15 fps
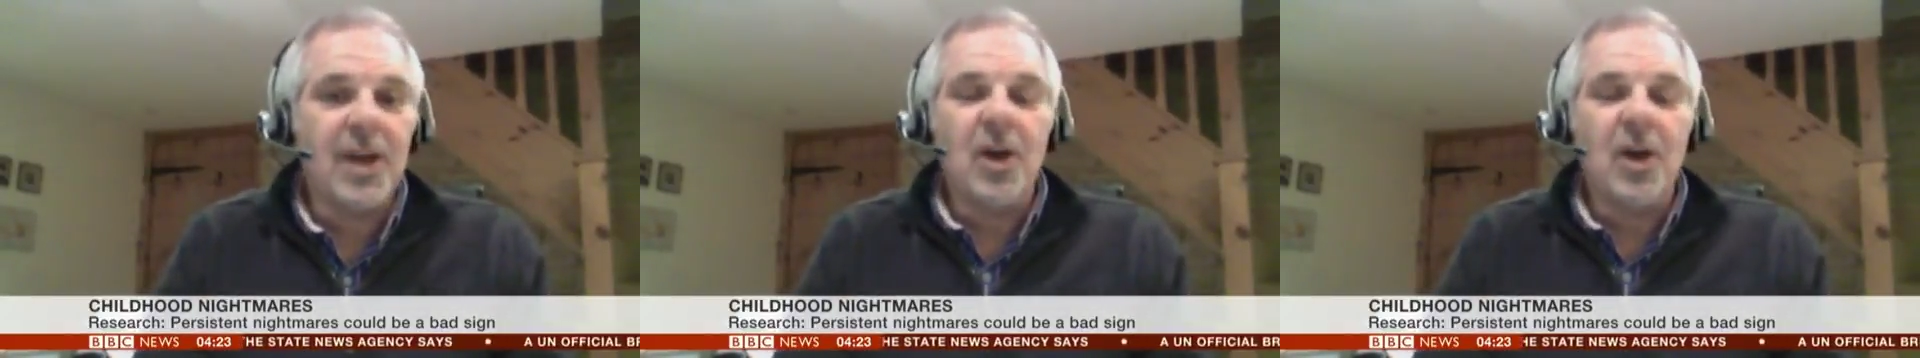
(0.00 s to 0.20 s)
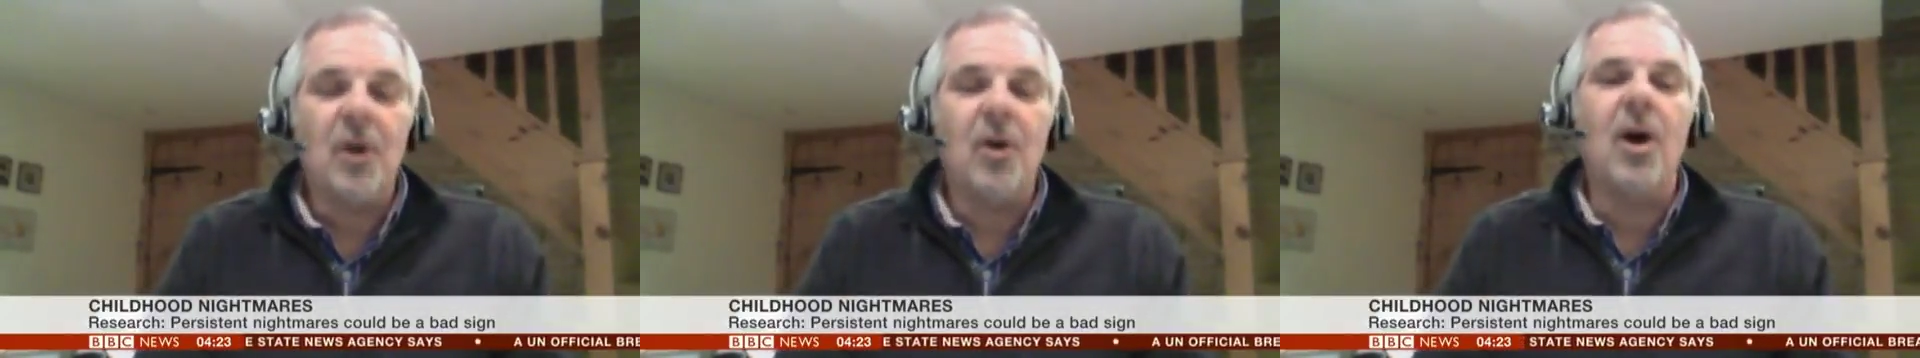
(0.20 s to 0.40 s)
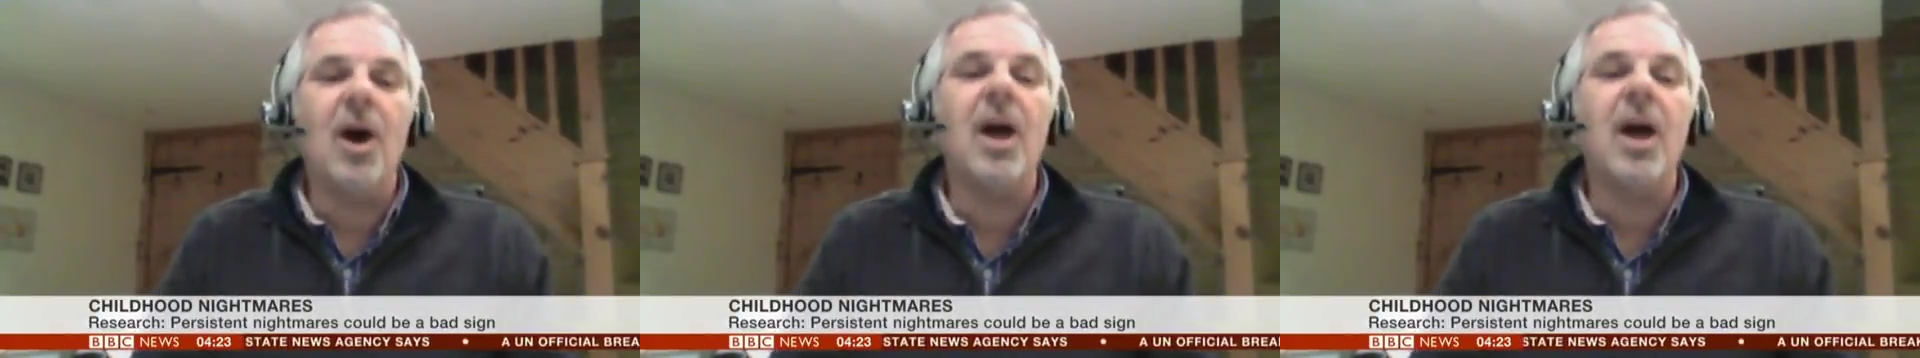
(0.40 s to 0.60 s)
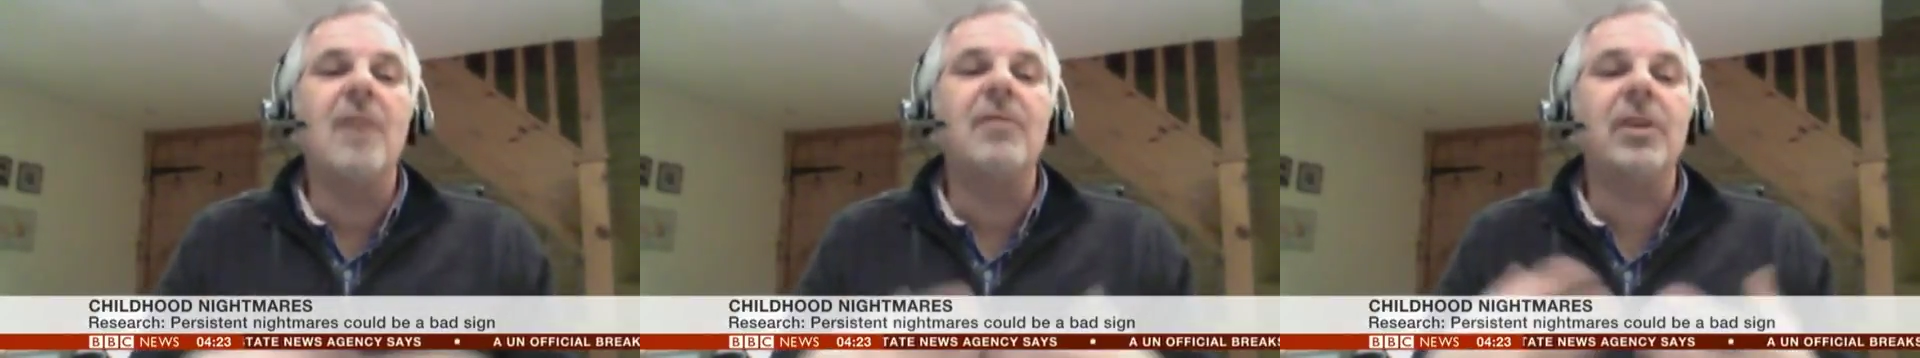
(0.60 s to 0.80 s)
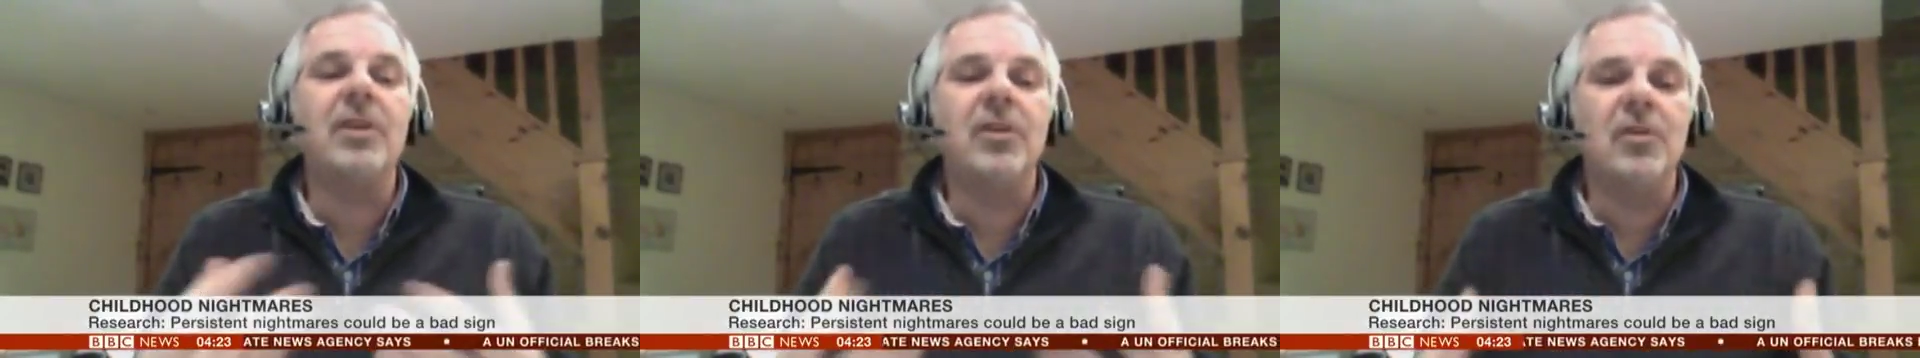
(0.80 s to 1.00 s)
or
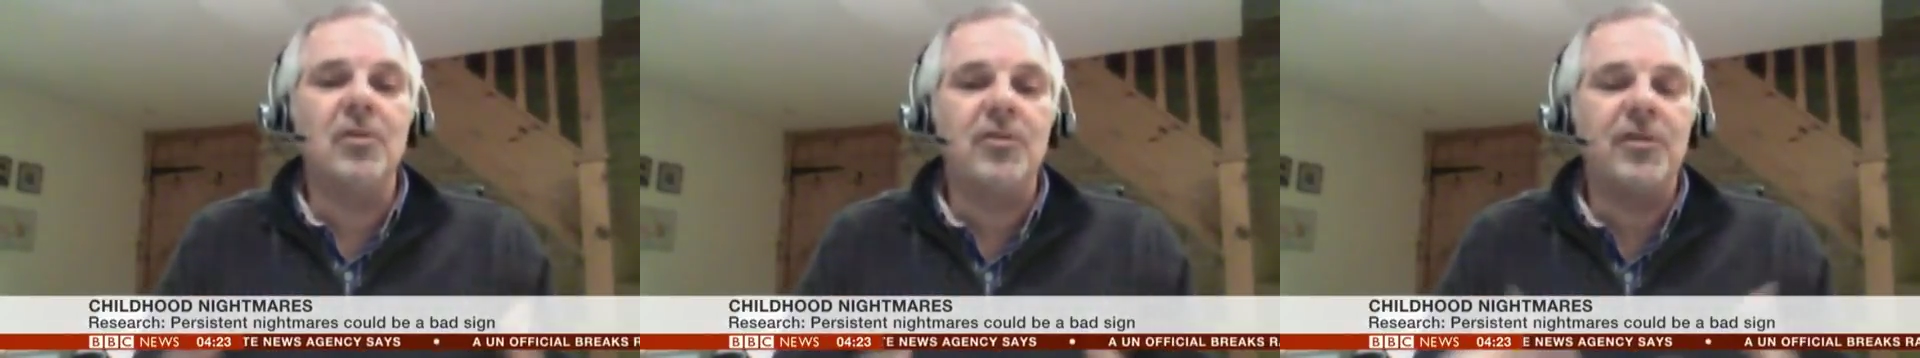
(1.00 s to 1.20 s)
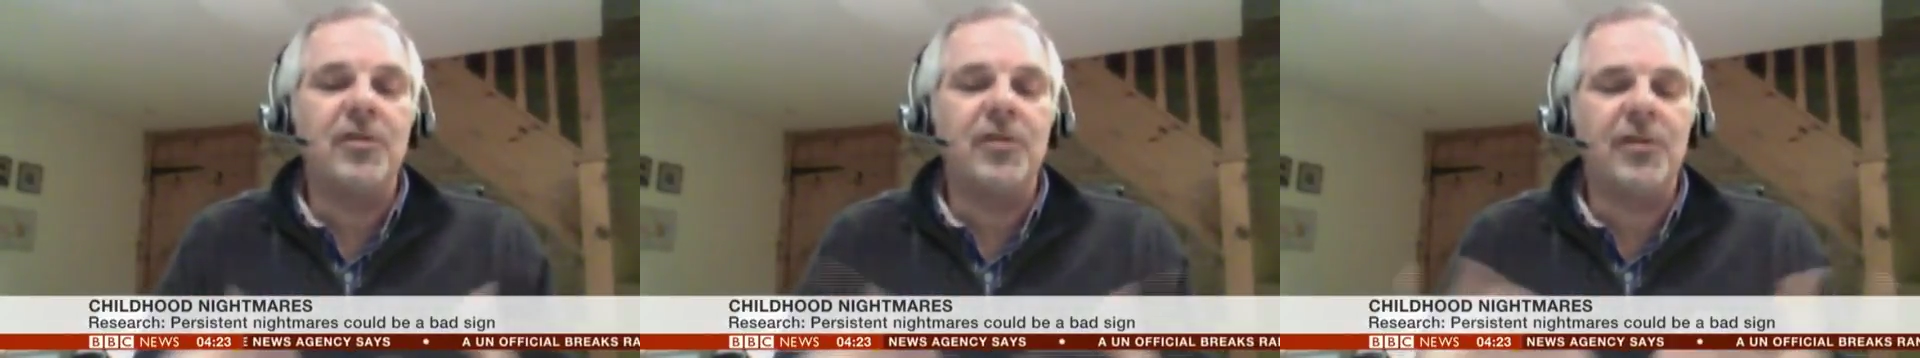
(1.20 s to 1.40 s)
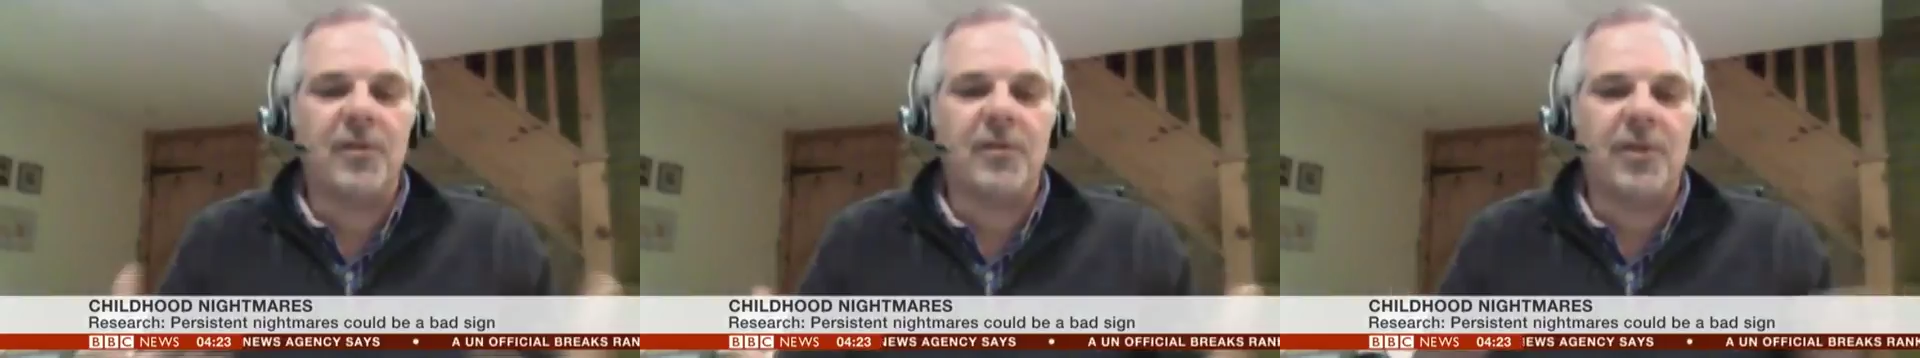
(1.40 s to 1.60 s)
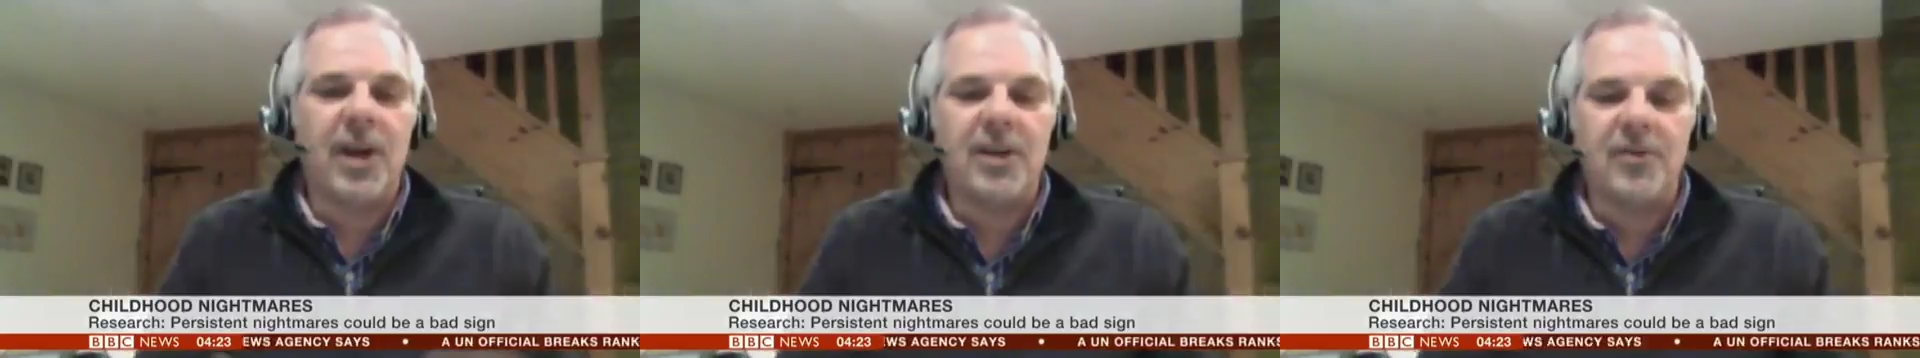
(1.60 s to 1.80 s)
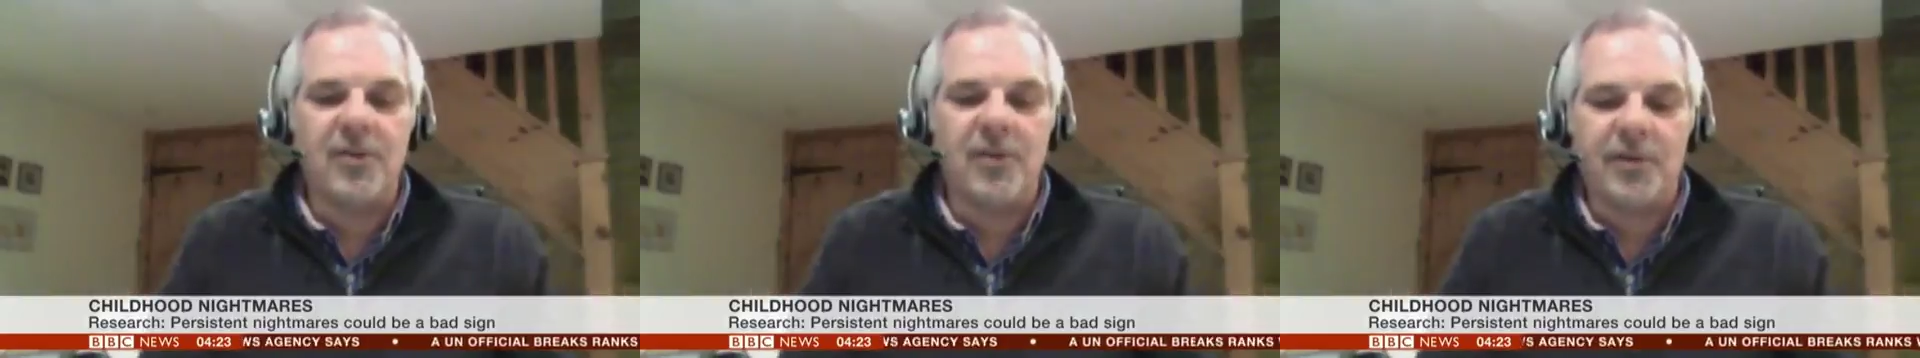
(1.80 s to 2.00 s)
having delusions of
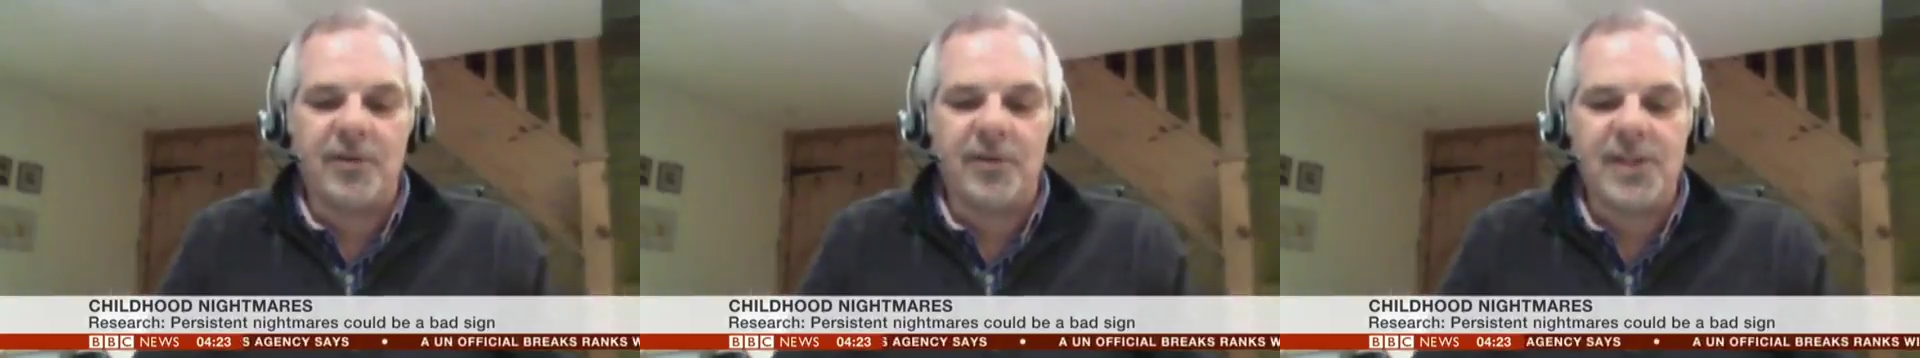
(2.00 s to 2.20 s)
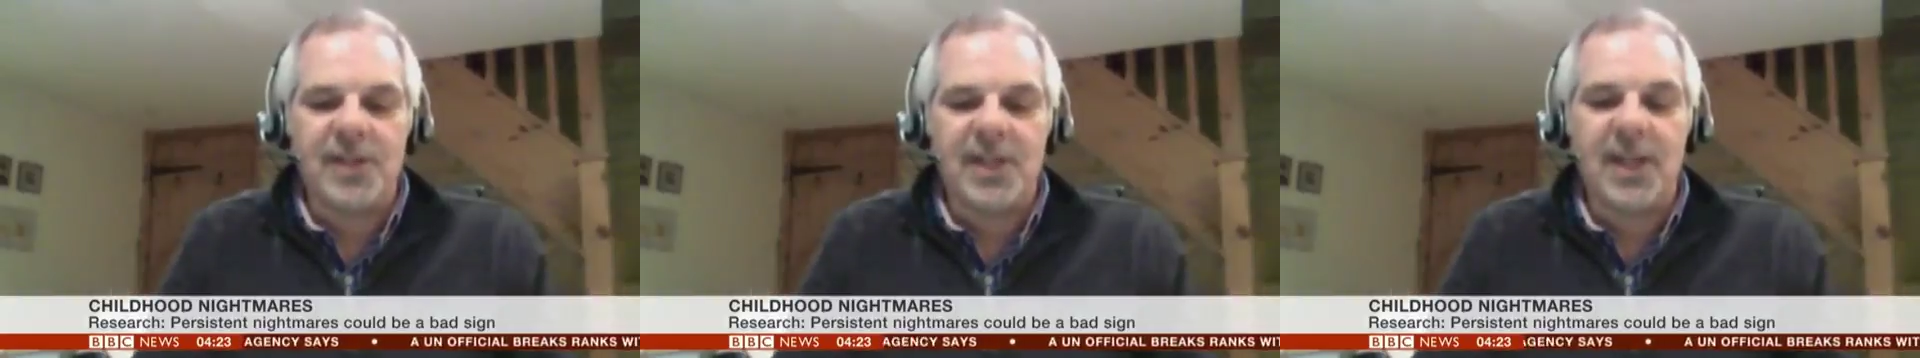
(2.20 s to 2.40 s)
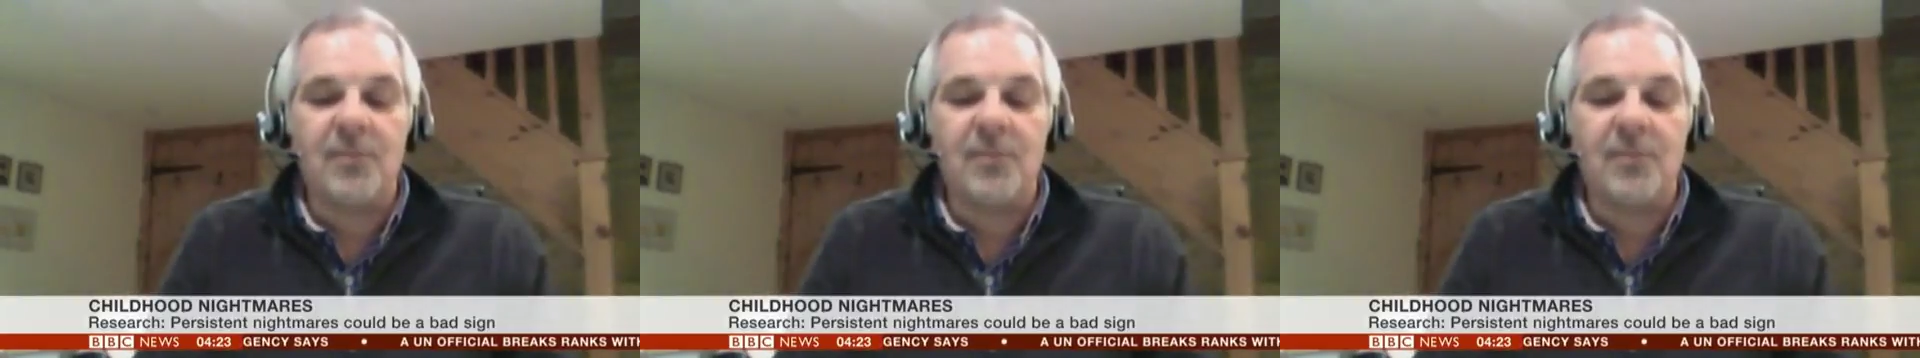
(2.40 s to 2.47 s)
grandiosity.